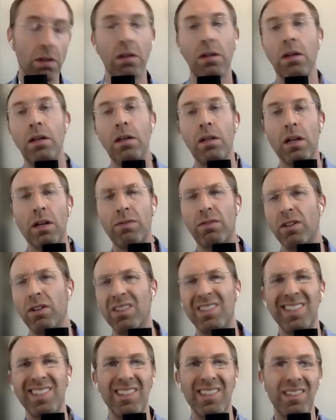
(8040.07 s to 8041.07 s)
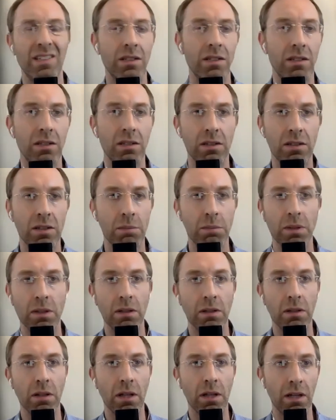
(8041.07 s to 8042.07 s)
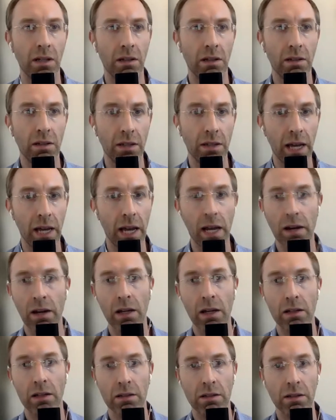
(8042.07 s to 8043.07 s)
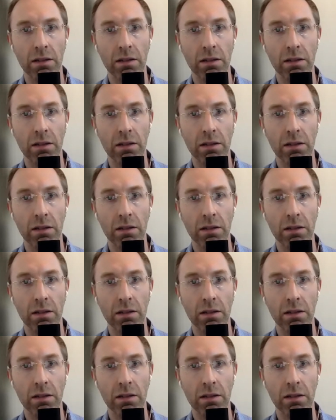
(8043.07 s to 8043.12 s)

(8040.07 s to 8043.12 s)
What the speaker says: Like for instance, something like gay